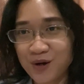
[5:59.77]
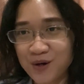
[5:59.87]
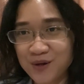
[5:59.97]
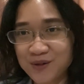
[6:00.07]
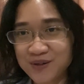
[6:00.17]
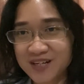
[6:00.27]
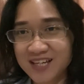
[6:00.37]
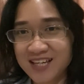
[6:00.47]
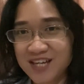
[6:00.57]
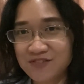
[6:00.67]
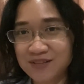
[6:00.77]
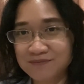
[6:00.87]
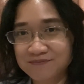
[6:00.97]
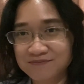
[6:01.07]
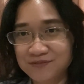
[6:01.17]
or
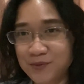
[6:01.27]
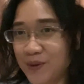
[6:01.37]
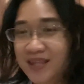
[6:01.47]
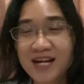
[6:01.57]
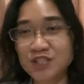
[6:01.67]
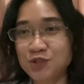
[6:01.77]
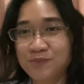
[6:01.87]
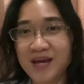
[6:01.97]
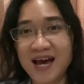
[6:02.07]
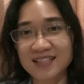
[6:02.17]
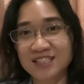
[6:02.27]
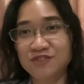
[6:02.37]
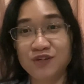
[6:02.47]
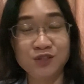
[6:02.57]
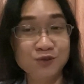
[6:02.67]
even whether I should be
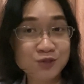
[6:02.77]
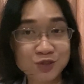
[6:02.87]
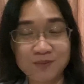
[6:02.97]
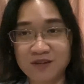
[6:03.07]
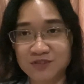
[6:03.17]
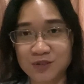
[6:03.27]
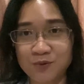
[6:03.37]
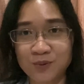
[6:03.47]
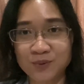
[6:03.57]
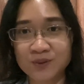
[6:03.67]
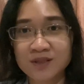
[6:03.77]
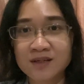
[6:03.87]
active YouTube after all.